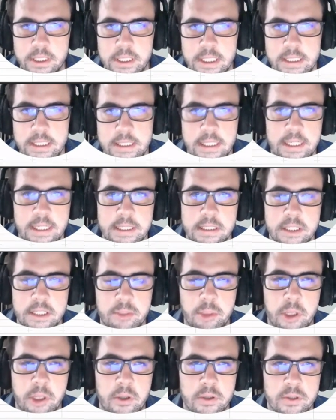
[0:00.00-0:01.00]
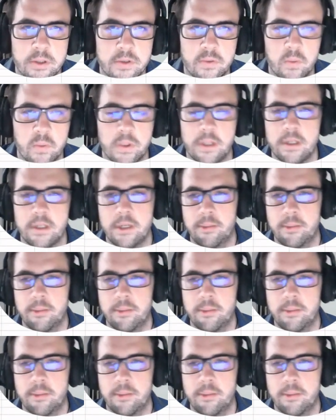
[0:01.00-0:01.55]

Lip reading: these days is because with the